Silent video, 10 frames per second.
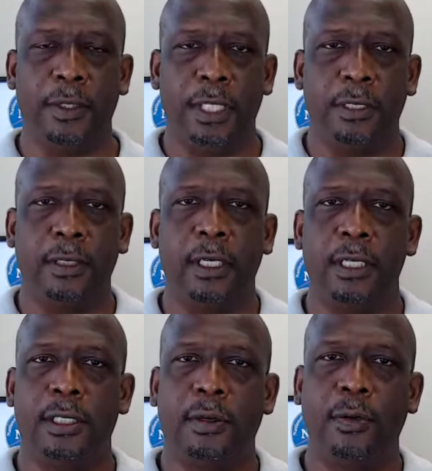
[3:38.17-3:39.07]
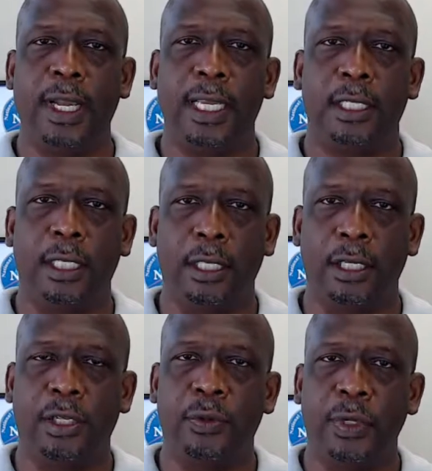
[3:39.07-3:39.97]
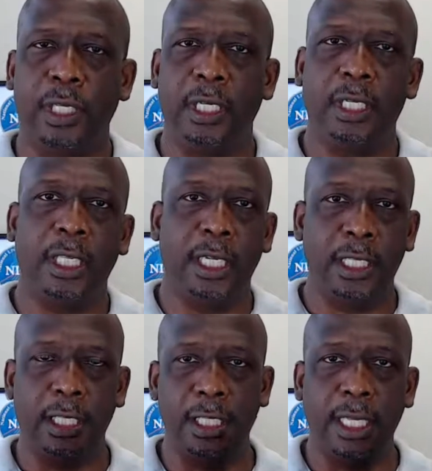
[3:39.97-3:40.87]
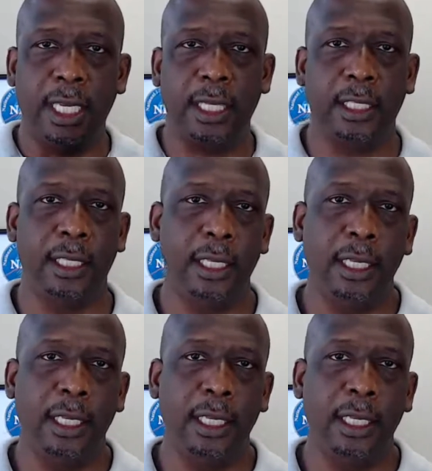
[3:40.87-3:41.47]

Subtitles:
just because the grass looks greener on the other side,